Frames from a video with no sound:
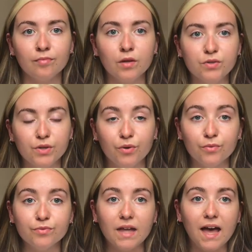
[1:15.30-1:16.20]
So,
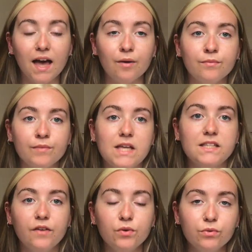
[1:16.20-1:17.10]
as
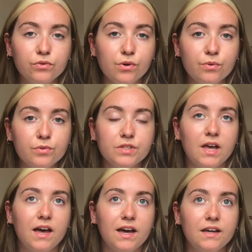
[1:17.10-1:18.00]
everyone knows,
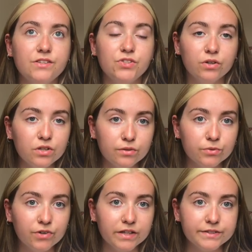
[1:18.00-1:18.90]
I study human
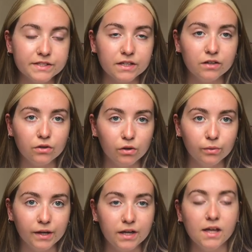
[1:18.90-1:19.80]
rights in
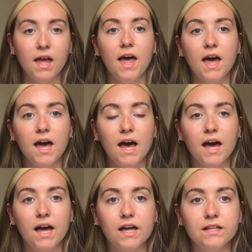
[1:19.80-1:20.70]
Galway,
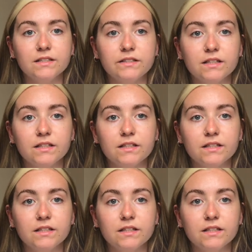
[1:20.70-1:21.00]
and